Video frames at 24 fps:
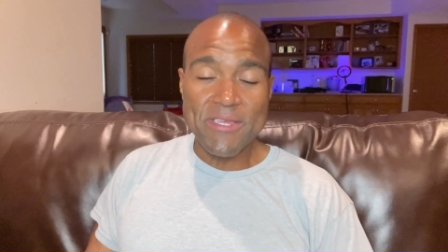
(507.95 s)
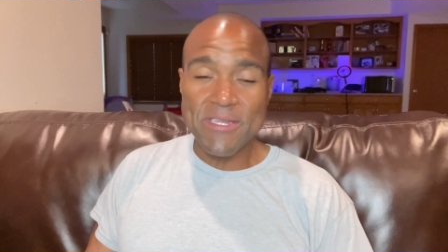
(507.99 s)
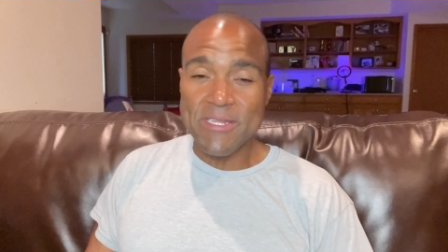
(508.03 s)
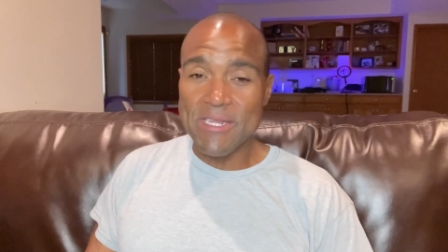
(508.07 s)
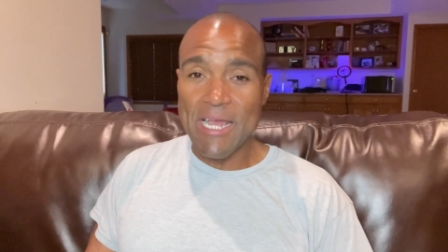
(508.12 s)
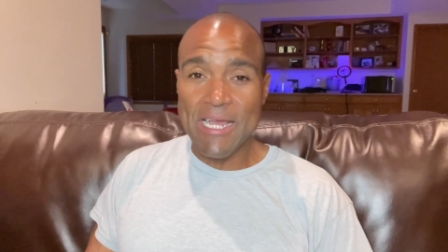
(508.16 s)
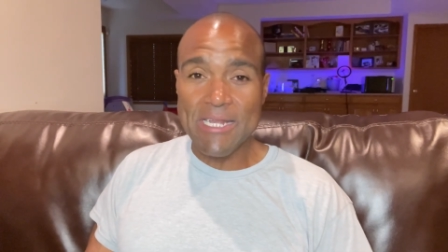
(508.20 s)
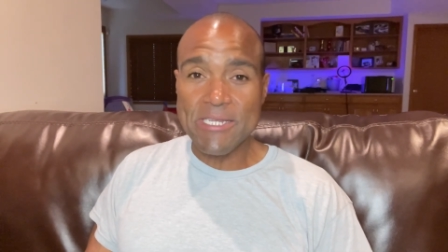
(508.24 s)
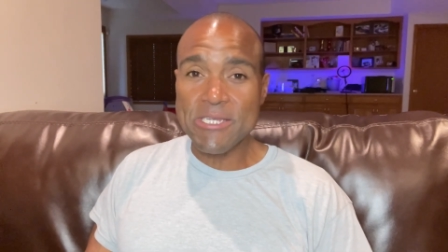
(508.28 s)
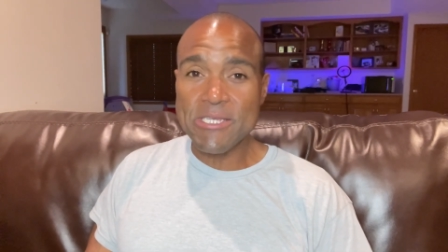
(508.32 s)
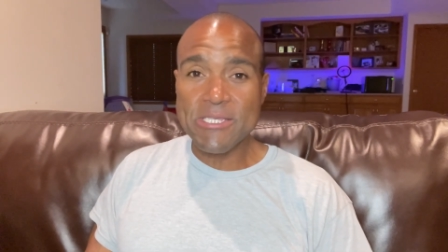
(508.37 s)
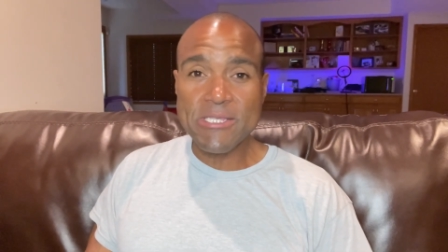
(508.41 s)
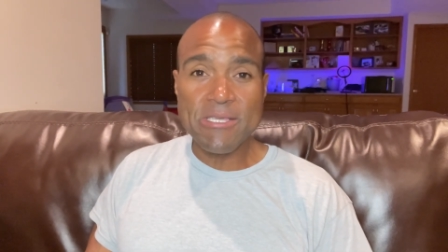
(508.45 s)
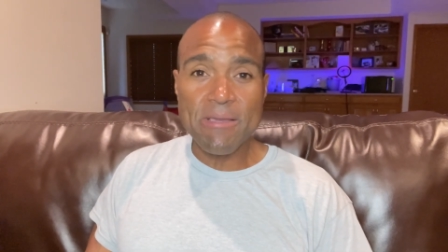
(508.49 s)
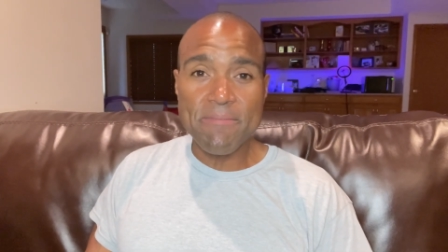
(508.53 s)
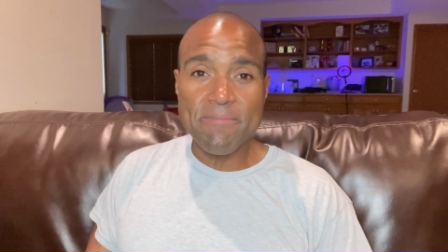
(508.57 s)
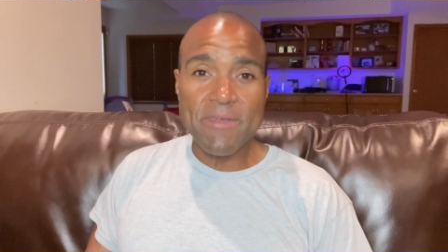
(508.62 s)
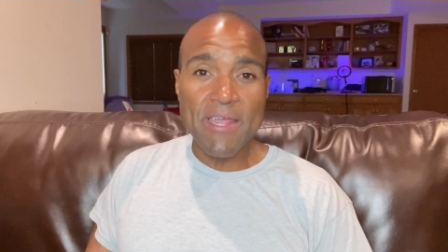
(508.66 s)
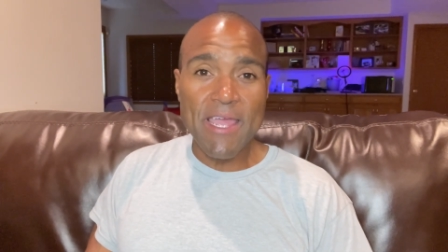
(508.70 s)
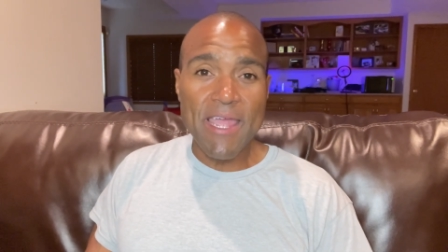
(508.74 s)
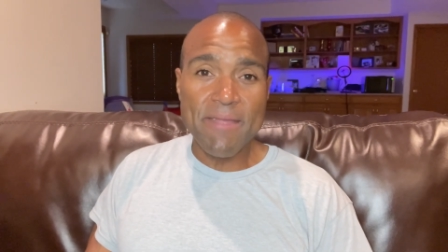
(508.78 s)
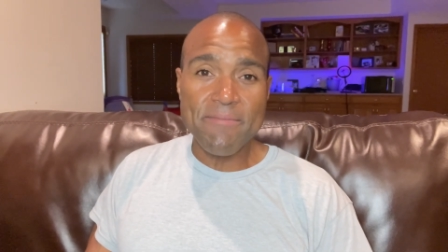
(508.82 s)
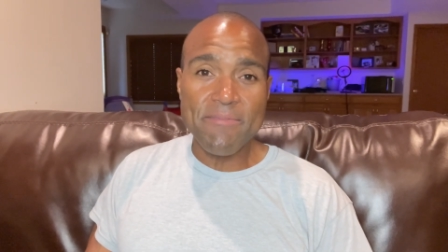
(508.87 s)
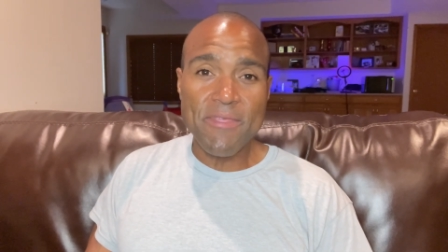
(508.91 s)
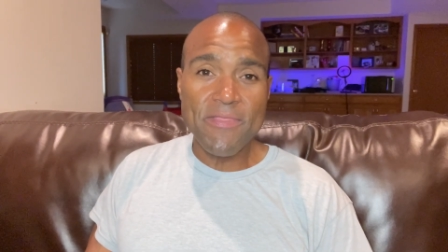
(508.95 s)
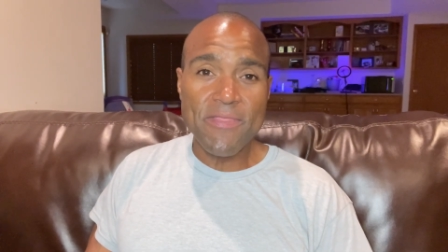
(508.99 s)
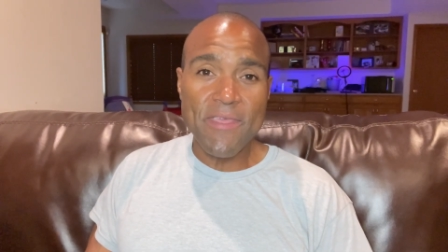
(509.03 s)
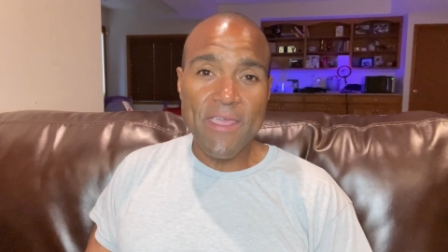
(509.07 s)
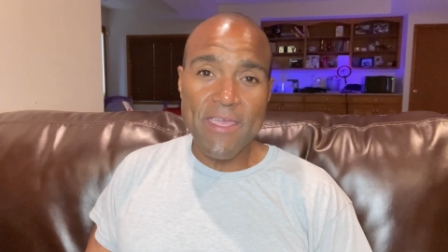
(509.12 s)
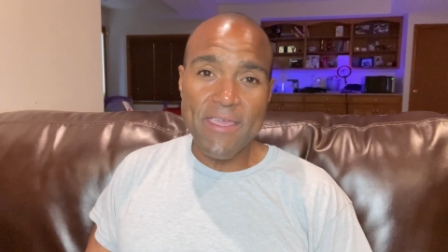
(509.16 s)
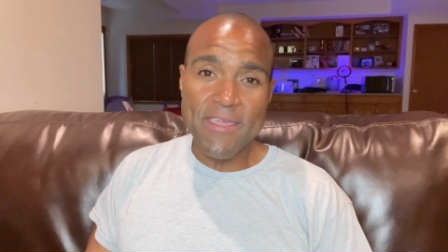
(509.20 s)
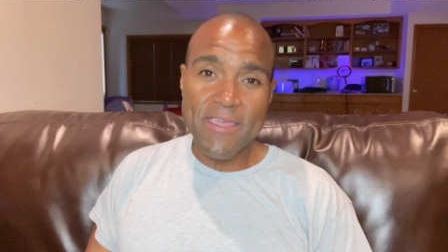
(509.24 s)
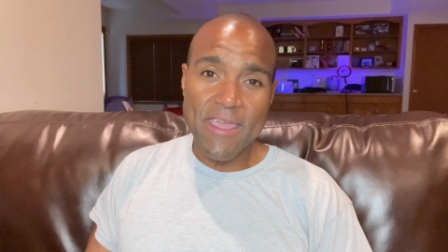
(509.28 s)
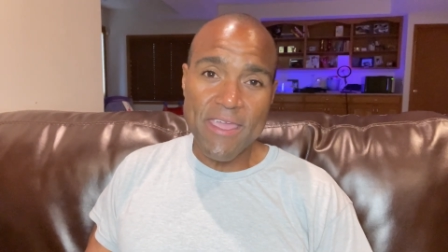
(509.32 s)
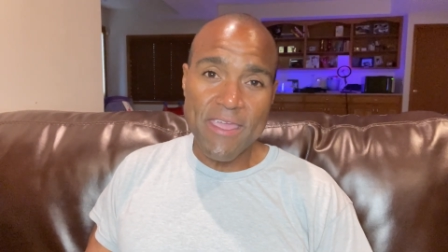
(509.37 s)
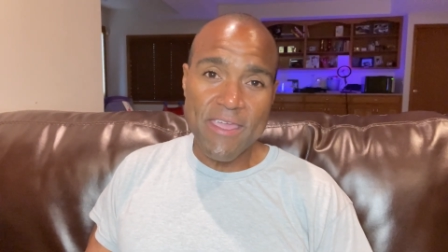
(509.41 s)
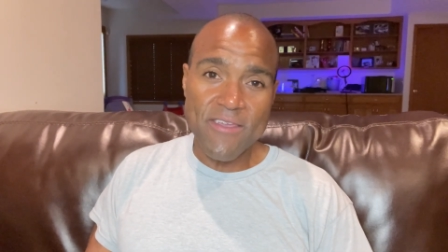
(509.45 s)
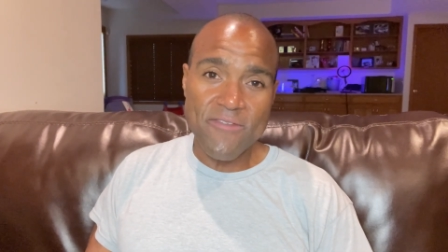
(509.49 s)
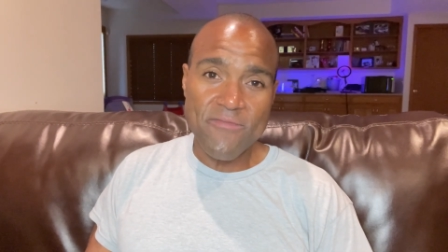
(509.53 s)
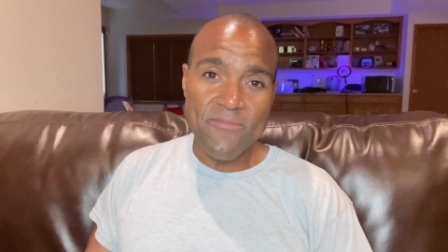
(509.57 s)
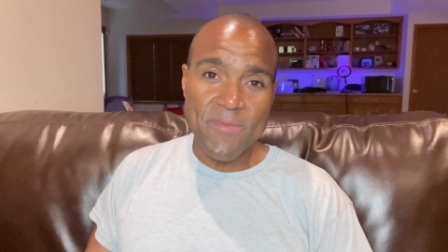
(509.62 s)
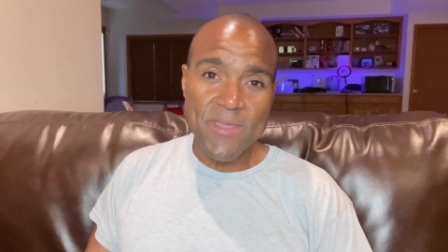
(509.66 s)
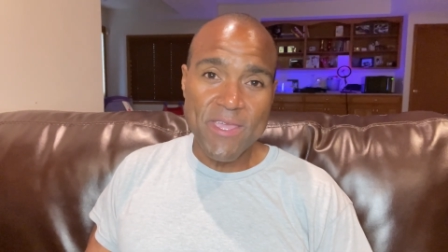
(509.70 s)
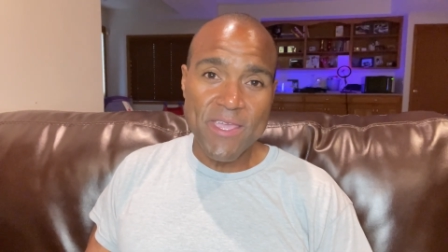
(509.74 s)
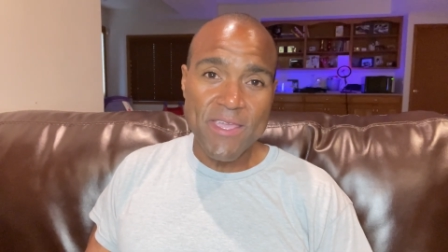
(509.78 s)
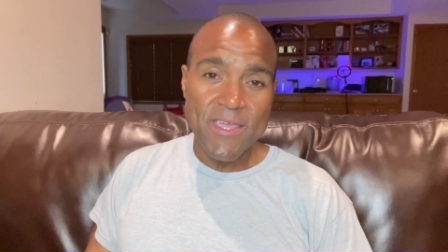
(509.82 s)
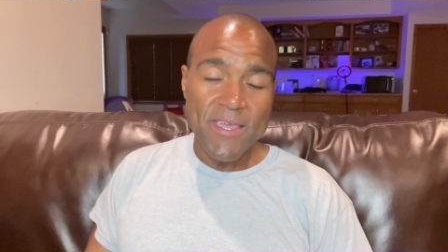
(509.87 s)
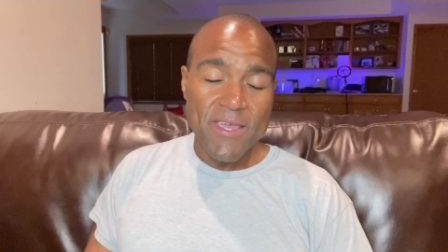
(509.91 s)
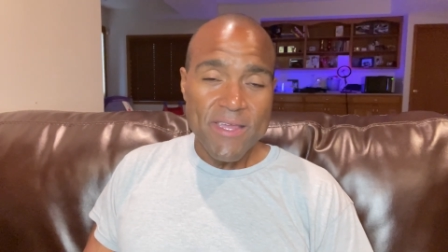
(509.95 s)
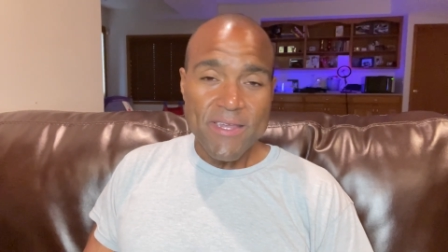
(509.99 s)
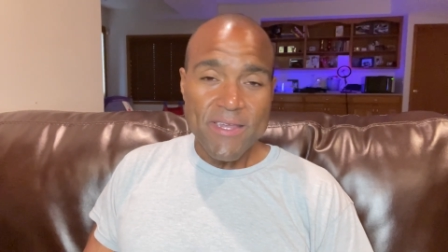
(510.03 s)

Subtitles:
And not just some name that they gave me,